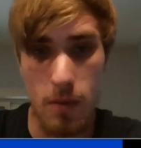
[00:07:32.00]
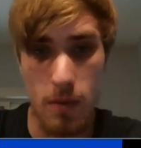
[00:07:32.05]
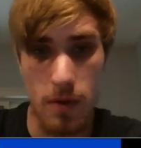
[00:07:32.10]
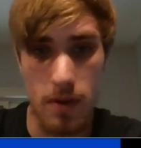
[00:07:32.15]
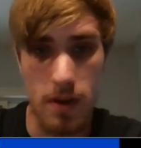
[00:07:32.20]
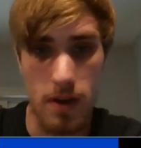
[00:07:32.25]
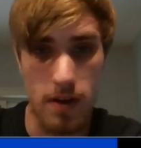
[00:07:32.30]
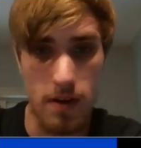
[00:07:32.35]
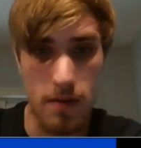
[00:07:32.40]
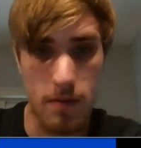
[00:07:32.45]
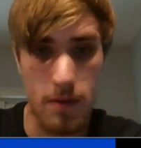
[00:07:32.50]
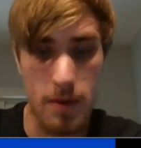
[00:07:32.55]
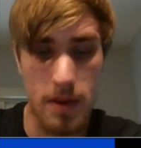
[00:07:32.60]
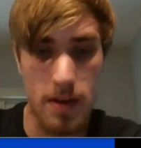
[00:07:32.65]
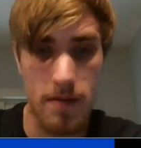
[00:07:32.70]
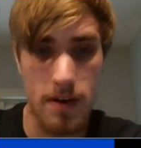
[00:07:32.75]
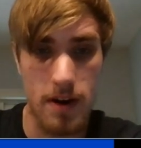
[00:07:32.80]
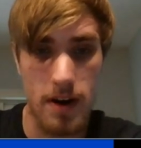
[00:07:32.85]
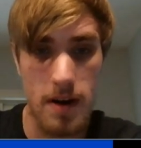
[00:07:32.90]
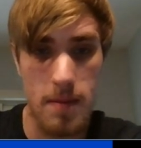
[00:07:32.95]
with
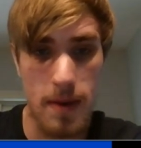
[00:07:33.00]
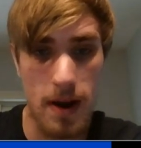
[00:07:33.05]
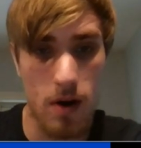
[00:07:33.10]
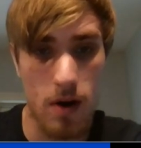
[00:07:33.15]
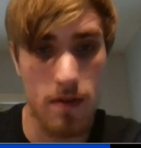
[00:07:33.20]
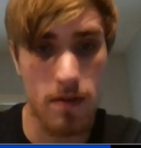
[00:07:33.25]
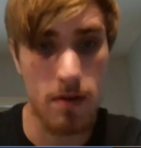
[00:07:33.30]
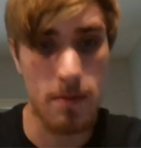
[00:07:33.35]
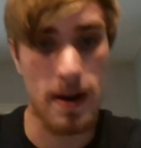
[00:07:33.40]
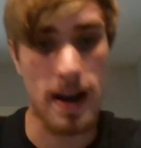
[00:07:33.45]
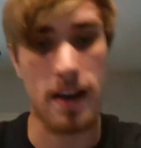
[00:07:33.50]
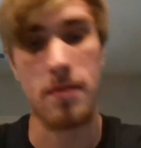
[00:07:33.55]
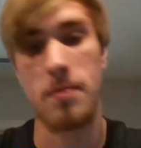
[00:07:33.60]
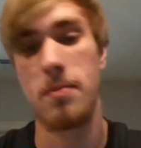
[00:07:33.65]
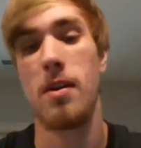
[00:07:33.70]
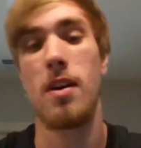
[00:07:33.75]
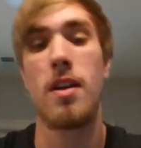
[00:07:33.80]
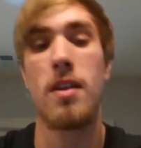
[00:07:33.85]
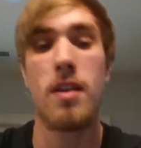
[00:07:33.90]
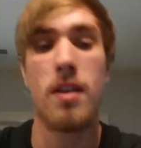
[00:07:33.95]
a very powerful passed
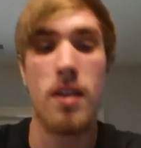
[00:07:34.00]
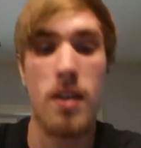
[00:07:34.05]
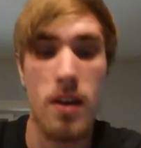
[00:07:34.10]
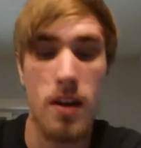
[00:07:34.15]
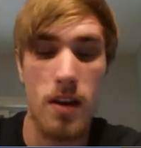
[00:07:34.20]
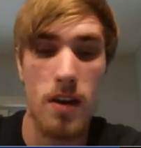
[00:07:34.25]
pawn.